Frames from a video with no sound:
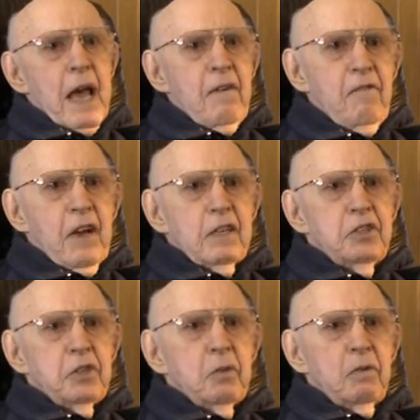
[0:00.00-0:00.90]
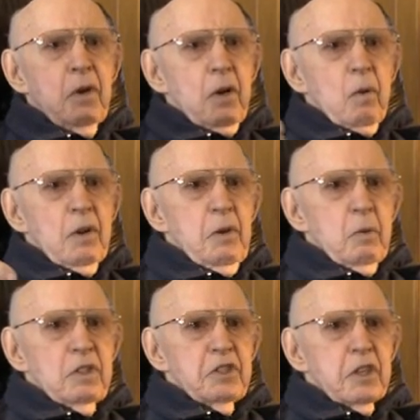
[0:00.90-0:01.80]
laugh at you when you
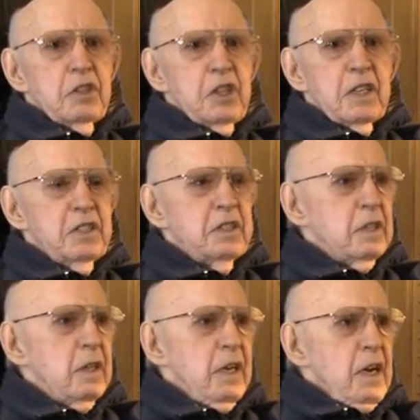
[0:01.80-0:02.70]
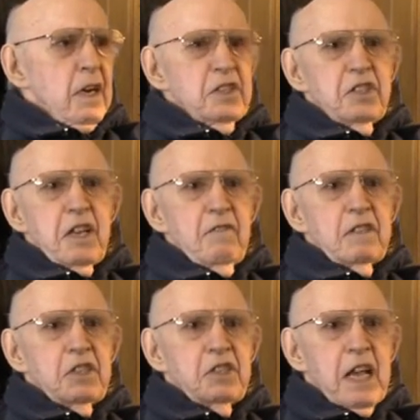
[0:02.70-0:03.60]
would suggest a
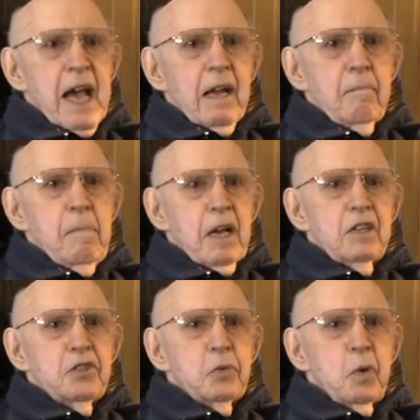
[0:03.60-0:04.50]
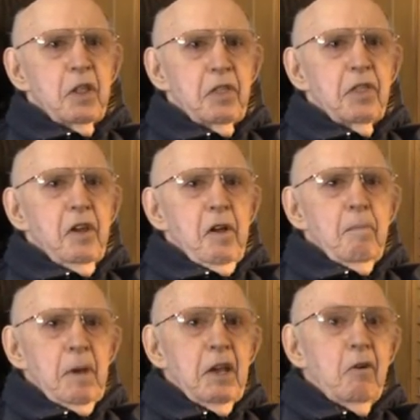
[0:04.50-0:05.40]
7-sack mix with
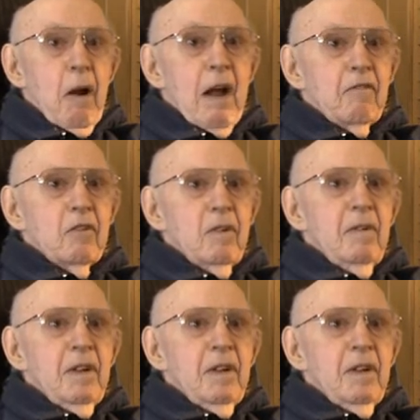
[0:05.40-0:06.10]
pea gravel.